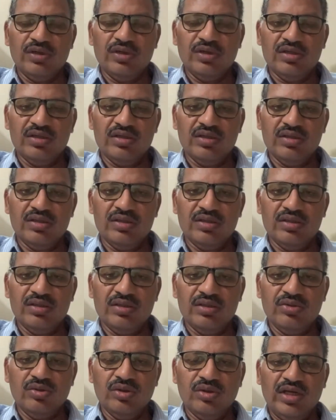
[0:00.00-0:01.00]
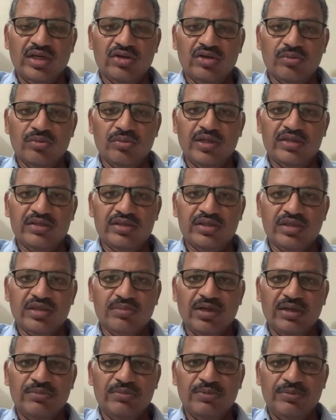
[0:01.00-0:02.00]
what, uh, uh no gynecomastia
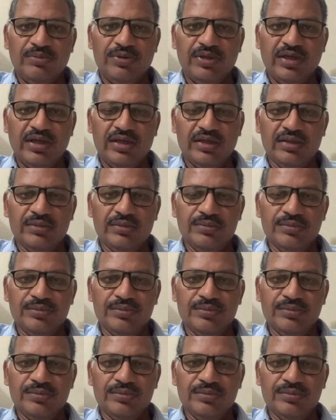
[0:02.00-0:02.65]
by PPI.